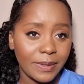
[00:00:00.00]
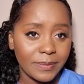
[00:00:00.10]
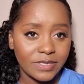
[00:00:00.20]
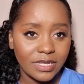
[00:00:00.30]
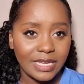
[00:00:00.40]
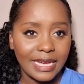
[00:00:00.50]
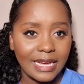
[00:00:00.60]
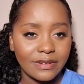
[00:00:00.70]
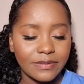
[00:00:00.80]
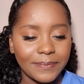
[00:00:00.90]
members that you
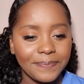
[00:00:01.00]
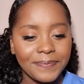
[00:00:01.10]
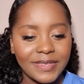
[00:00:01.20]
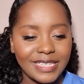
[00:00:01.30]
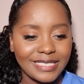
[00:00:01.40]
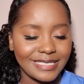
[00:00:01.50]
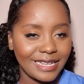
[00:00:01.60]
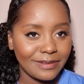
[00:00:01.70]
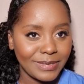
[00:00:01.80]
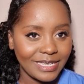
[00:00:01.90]
have, just
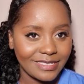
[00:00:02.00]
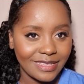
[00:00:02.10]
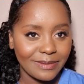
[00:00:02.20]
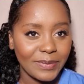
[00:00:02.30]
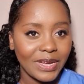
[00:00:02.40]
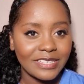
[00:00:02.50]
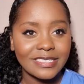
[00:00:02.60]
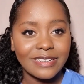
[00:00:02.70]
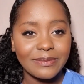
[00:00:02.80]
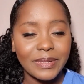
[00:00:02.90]
tell them that it's nothing
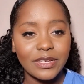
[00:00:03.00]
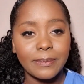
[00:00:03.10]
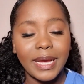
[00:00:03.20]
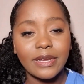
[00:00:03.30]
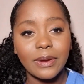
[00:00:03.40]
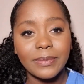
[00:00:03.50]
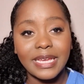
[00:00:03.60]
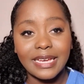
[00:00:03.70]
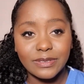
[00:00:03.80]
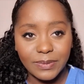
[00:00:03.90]
personal, but you might not
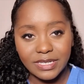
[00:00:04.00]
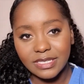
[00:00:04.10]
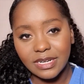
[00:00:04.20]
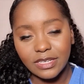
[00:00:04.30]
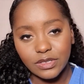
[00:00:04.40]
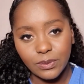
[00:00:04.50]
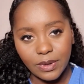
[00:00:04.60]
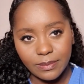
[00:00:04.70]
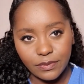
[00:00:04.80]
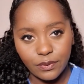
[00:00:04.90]
be as present as you
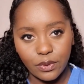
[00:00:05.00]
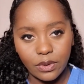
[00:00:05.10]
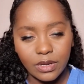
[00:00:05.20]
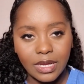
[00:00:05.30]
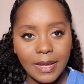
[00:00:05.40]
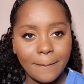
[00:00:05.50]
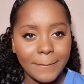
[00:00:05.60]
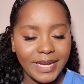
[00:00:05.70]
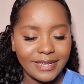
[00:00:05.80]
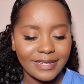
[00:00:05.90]
were before.
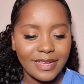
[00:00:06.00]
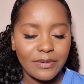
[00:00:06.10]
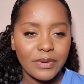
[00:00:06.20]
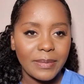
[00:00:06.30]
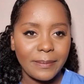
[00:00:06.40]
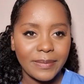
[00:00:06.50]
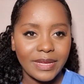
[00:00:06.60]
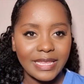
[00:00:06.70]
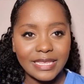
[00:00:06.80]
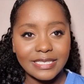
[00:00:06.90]
But
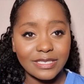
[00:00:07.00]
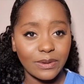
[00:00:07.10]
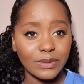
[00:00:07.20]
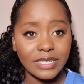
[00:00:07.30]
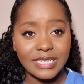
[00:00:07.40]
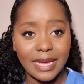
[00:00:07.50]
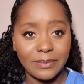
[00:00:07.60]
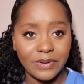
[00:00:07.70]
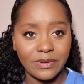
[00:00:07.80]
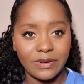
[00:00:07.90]
remember, this is only
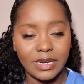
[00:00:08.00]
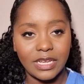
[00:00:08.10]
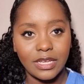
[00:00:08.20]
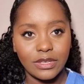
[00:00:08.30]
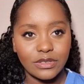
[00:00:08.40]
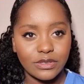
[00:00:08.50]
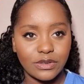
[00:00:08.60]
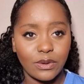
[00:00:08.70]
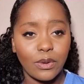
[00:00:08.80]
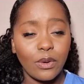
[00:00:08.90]
temporary,
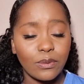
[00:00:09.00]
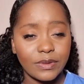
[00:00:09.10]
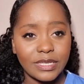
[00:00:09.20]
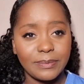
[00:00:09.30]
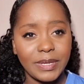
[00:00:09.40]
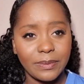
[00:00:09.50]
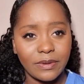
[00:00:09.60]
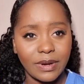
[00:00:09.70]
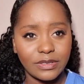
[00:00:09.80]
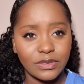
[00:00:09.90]
so hopefully the
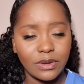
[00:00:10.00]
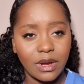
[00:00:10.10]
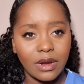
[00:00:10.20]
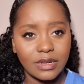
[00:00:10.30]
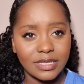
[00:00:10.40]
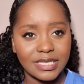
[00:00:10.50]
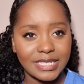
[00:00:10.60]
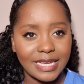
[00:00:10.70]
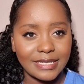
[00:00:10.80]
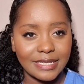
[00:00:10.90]
people around you are
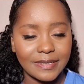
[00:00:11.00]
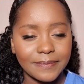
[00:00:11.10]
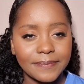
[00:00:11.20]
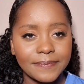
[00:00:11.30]
understanding.